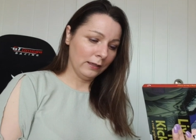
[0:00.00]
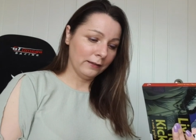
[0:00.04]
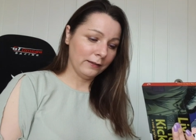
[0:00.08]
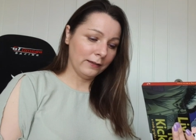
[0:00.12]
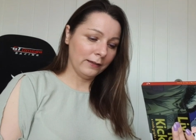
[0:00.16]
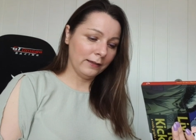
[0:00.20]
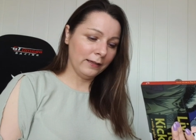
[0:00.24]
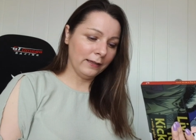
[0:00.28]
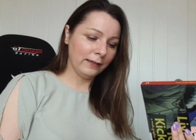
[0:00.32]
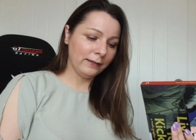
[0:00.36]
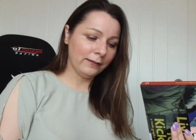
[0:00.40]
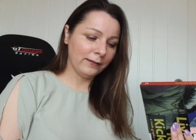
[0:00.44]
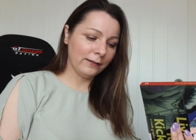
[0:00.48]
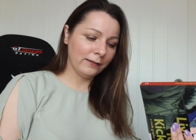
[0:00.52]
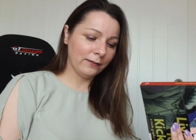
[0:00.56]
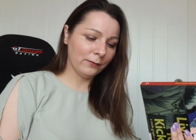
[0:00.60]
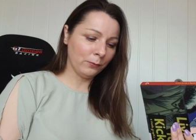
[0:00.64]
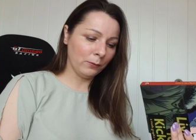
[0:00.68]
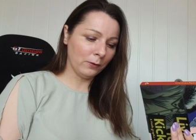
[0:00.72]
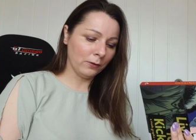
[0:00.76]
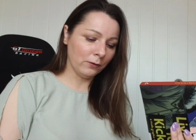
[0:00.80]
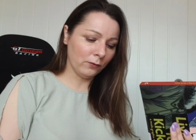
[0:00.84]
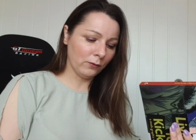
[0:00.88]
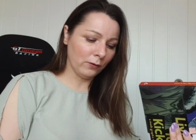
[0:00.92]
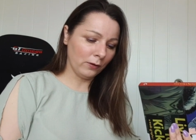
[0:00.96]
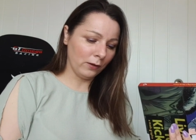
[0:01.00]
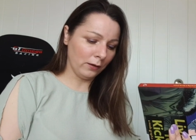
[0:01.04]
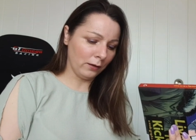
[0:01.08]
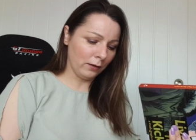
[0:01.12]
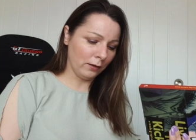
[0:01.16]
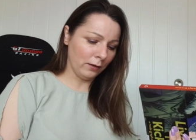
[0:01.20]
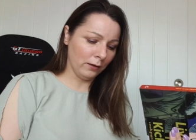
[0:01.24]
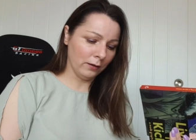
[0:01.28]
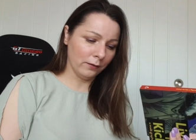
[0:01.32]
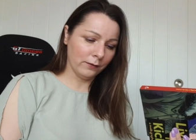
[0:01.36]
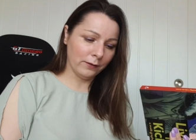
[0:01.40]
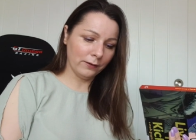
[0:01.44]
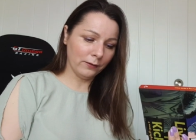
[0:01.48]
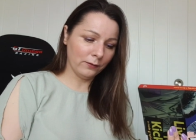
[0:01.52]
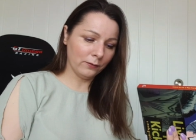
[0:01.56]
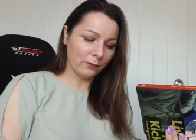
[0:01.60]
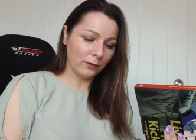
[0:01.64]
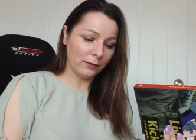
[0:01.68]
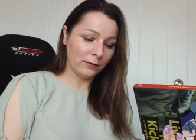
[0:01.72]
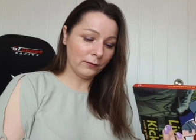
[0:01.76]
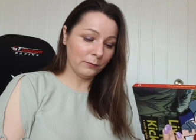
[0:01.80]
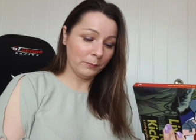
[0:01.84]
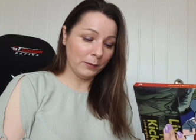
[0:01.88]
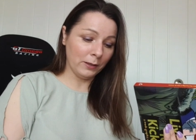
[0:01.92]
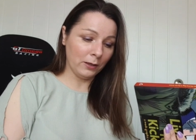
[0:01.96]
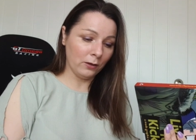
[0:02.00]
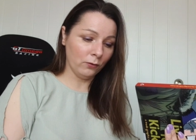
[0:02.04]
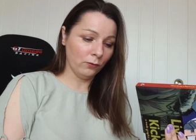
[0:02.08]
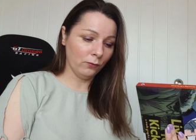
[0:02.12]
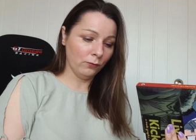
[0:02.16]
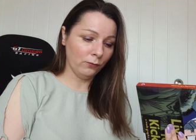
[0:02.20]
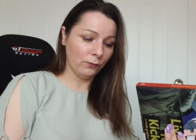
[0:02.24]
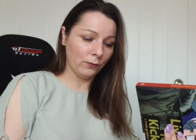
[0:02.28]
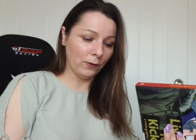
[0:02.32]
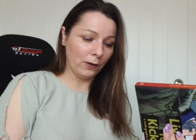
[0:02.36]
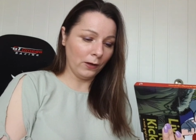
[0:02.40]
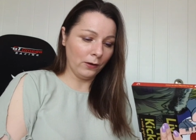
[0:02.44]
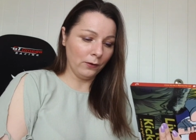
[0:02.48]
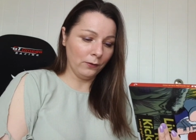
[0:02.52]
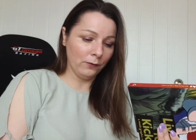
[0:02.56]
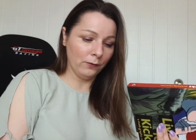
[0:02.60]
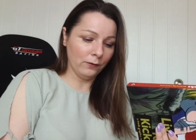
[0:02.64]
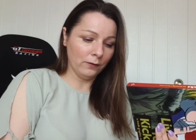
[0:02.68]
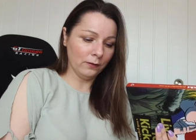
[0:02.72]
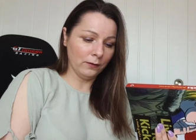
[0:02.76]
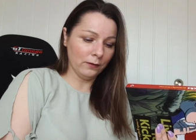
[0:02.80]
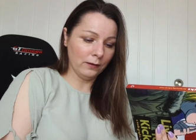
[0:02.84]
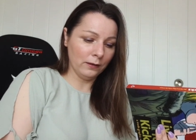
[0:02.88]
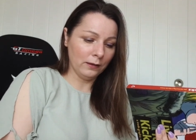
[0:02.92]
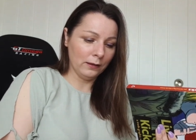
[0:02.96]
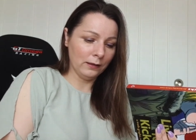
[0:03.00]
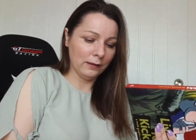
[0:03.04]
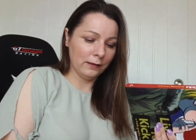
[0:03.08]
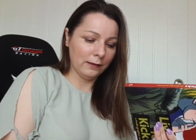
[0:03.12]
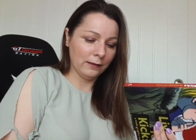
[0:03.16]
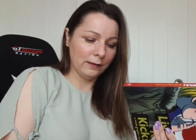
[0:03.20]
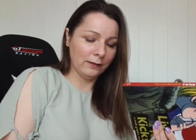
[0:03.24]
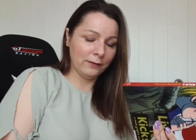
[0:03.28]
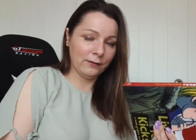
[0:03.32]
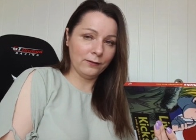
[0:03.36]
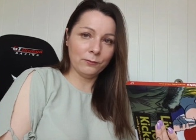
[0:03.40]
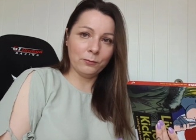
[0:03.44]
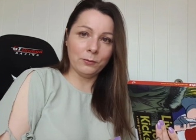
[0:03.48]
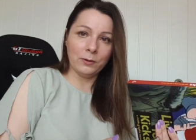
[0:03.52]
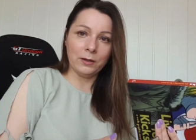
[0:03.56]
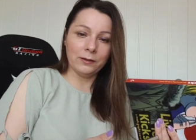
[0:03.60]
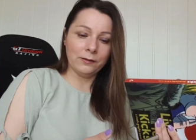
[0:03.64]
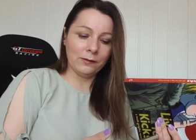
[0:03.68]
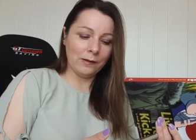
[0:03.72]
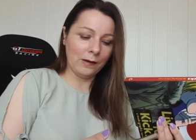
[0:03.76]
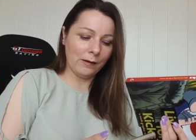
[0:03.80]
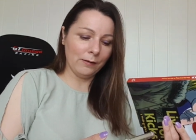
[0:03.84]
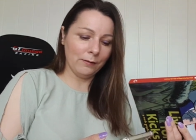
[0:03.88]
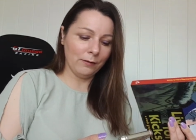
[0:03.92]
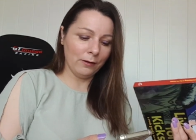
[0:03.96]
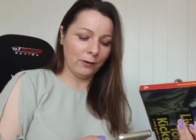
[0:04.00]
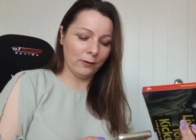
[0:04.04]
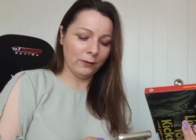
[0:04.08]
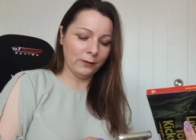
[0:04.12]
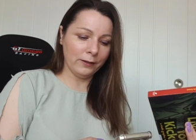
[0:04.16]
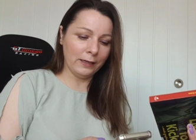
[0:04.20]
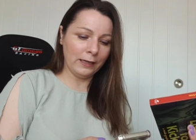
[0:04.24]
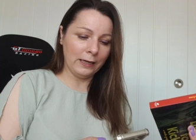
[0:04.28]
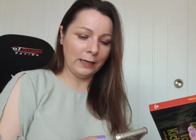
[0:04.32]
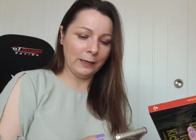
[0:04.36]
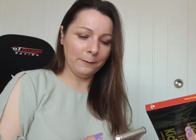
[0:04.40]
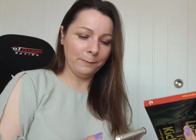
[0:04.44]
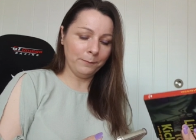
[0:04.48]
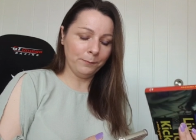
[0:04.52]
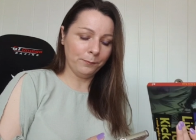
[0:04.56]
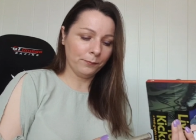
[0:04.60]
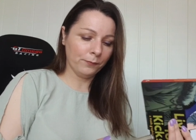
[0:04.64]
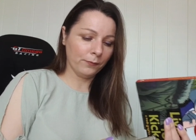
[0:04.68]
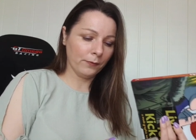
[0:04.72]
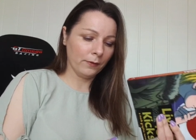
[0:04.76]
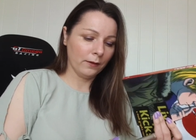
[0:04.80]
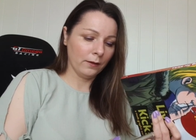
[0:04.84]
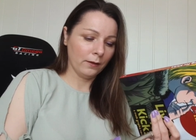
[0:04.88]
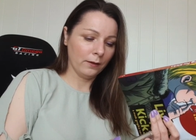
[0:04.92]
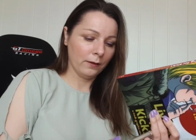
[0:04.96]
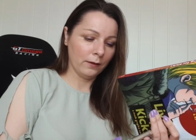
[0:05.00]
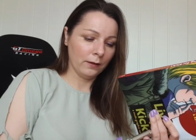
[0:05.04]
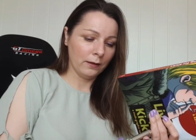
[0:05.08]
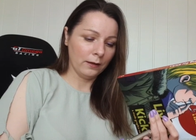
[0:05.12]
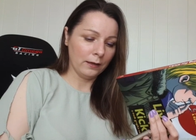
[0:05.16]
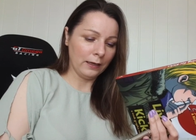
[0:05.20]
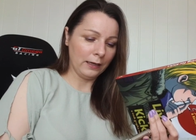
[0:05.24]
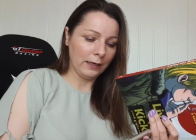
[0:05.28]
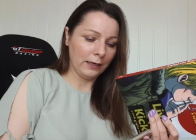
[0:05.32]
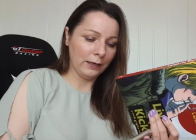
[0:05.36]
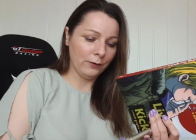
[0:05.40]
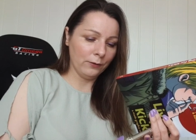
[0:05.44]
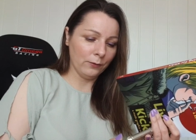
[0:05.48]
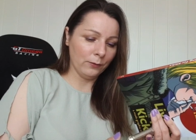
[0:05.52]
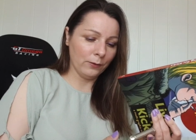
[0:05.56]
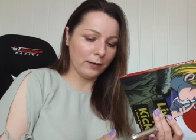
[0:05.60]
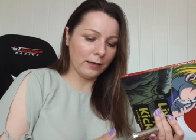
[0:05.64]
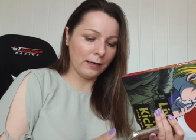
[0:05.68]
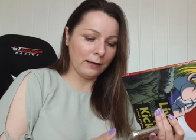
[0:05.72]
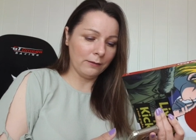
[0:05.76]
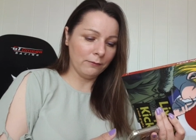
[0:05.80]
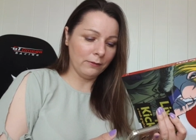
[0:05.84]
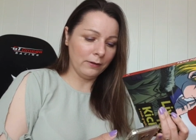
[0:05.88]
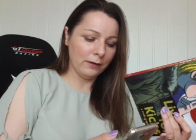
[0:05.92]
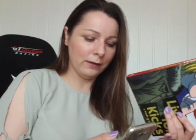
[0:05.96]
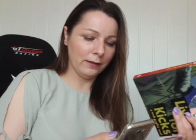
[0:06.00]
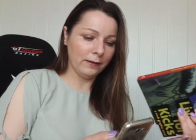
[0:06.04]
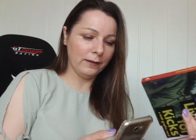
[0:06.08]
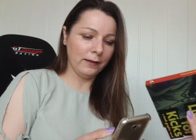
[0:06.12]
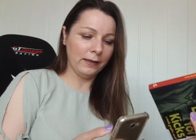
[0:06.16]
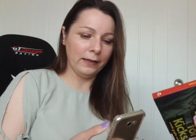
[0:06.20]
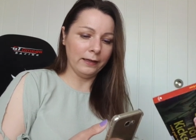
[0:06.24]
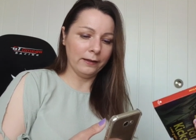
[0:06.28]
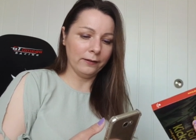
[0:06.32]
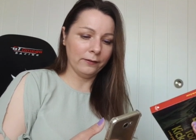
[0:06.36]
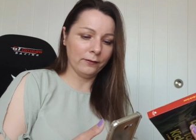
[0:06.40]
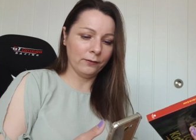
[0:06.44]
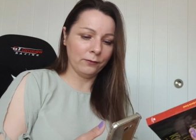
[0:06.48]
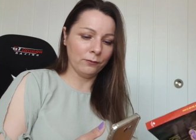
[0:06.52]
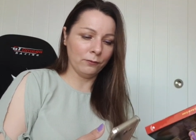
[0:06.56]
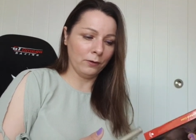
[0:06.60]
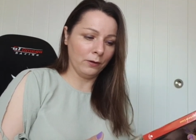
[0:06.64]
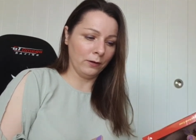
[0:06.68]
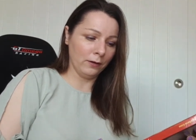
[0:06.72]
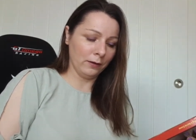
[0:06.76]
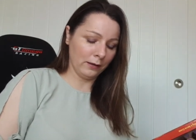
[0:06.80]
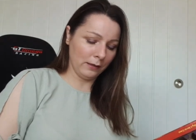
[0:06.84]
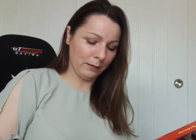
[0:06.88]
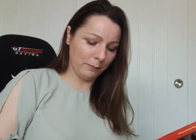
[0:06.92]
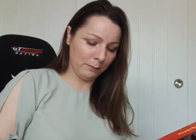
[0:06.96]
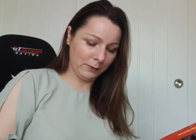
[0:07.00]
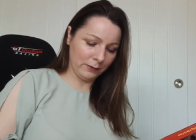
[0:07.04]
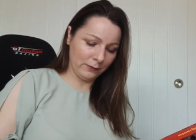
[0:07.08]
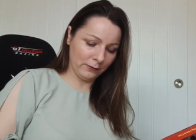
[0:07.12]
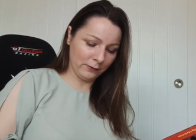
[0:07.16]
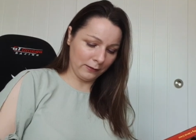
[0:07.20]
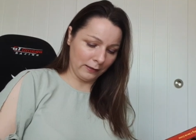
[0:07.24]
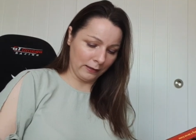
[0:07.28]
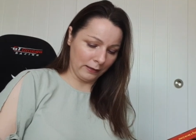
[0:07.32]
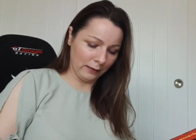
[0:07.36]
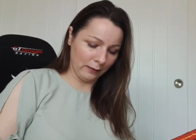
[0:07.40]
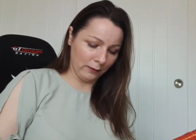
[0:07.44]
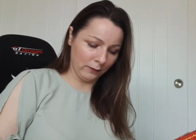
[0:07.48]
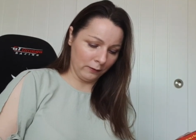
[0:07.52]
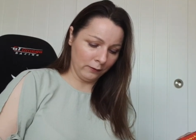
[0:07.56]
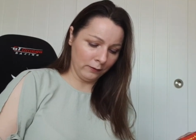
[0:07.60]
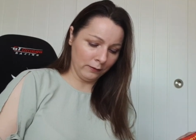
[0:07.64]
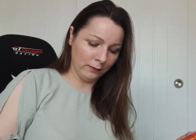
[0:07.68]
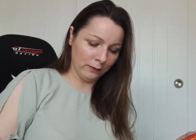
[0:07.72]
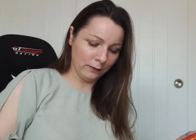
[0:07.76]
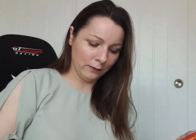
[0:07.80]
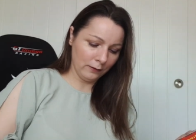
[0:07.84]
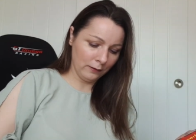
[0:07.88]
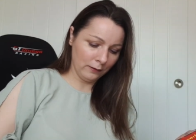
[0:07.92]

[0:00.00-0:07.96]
See, this is what's, oh, this it's my old phone. This is what I don't like now. How do I get rid of this? Right, get my scan on.